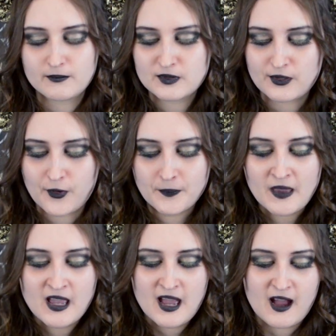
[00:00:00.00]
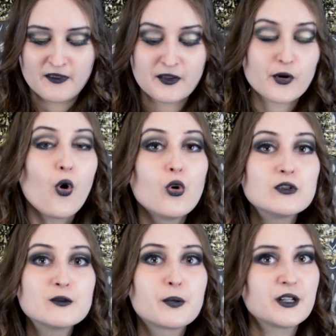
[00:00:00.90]
So they're
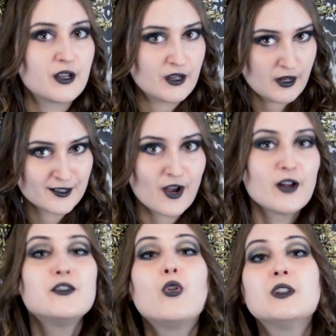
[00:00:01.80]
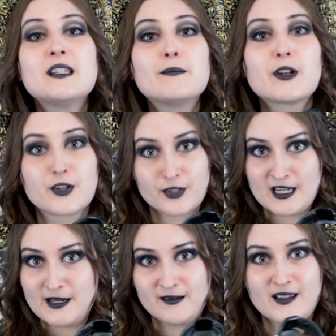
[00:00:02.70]
old, but an oldie but a
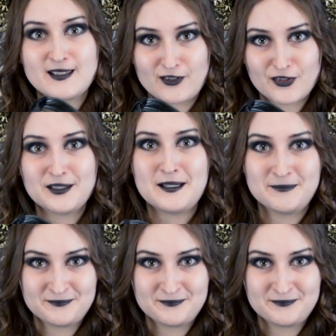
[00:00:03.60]
goodie, essentially.